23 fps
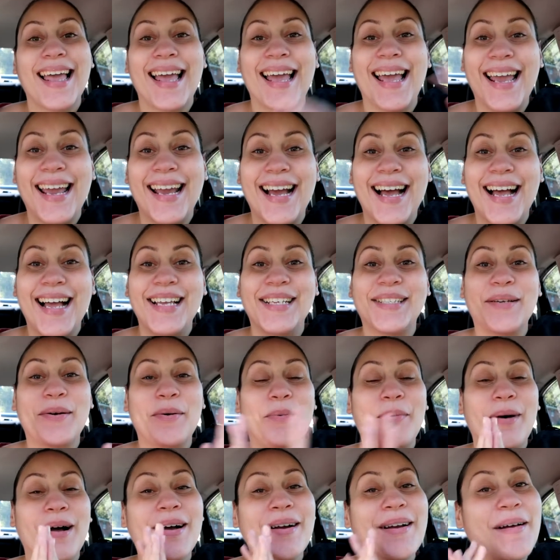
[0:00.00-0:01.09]
Hey guys,
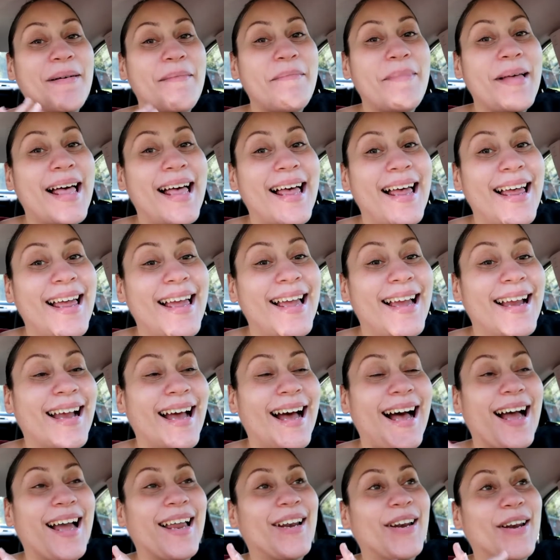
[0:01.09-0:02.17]
welcome back.
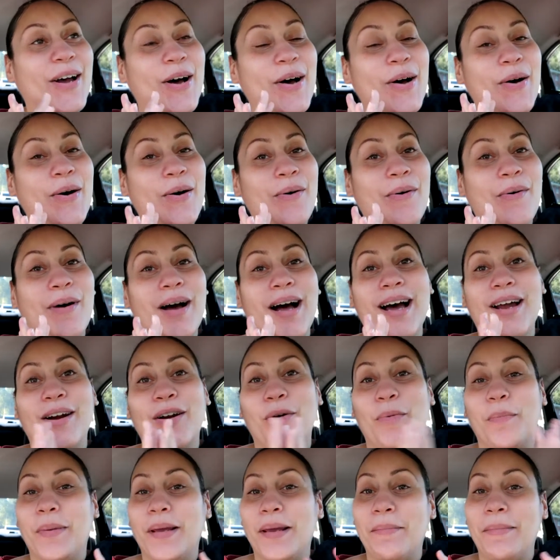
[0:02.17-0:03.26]
I know I
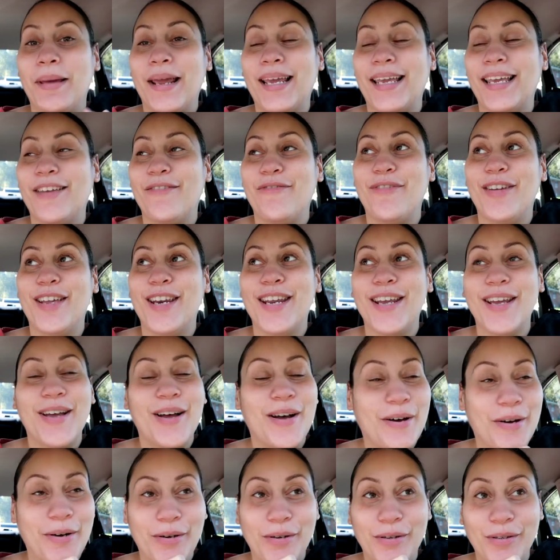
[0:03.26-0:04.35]
don't be making
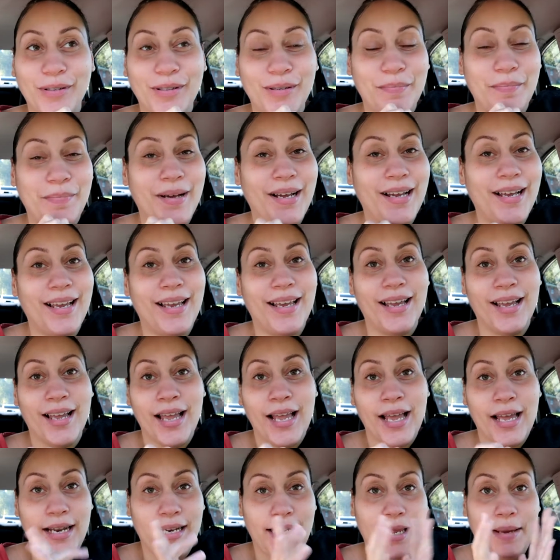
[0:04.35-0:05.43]
videos, but
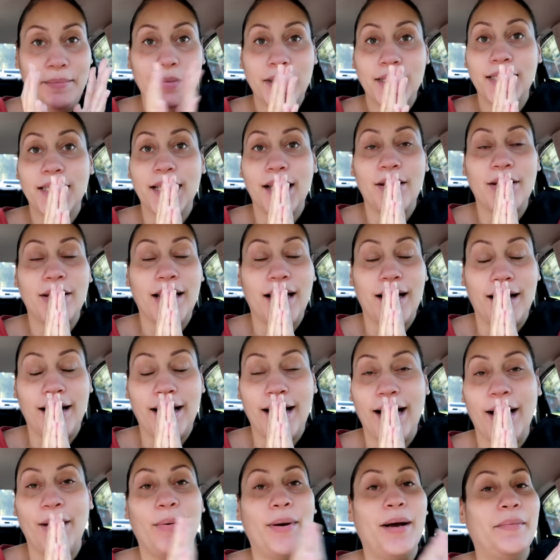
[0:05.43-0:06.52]
let me tell y'all
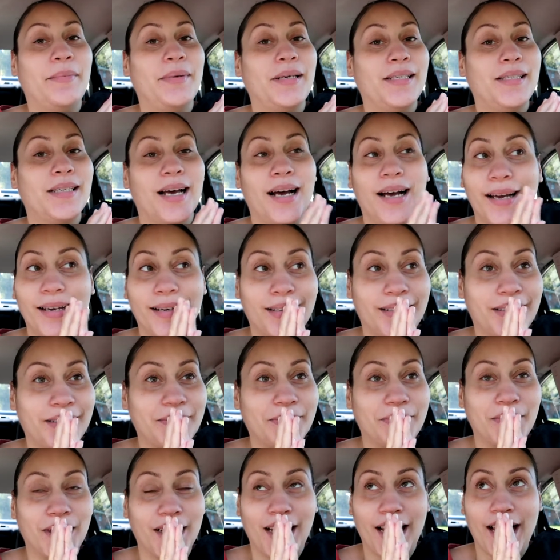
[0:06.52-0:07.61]
how I be tired.
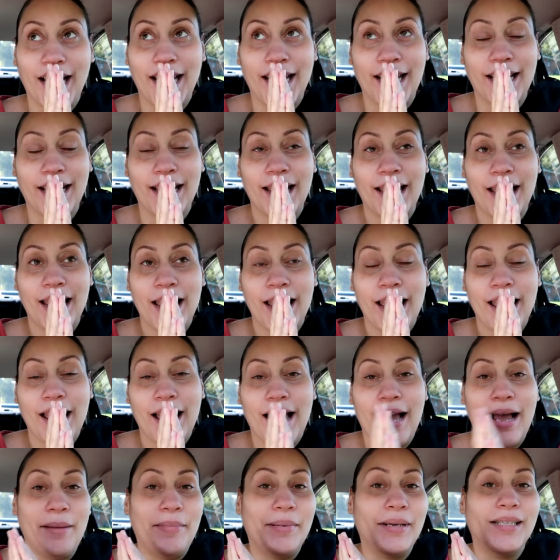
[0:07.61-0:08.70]
Like,
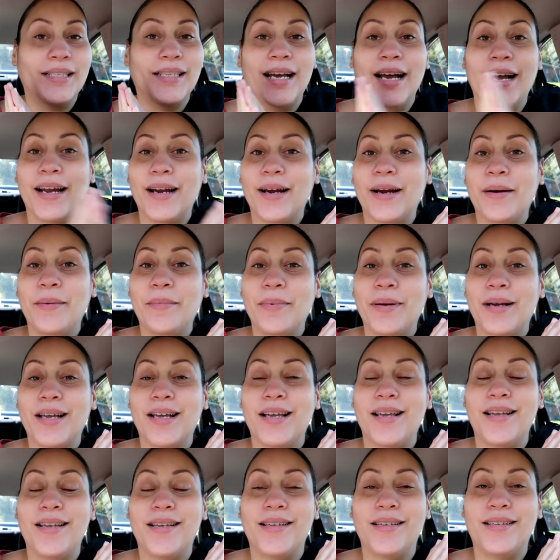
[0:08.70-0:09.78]
I be tired
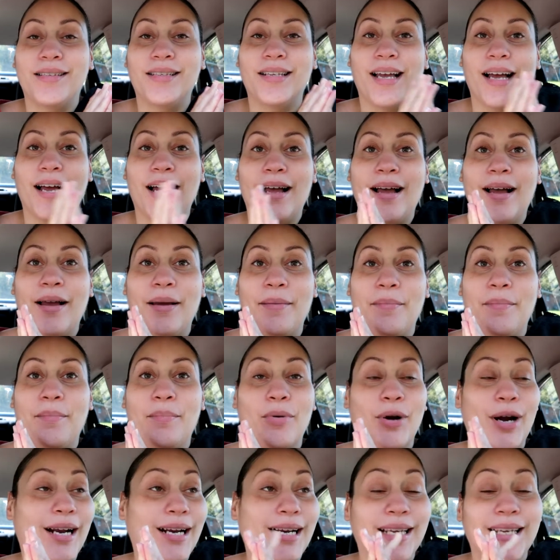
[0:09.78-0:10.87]
because I'm
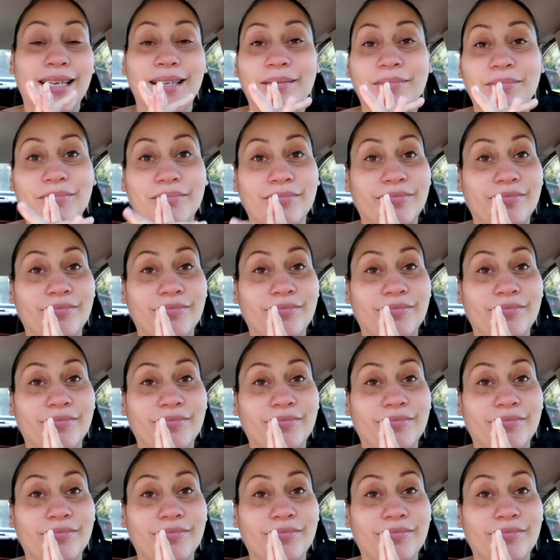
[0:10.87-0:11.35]
pregnant.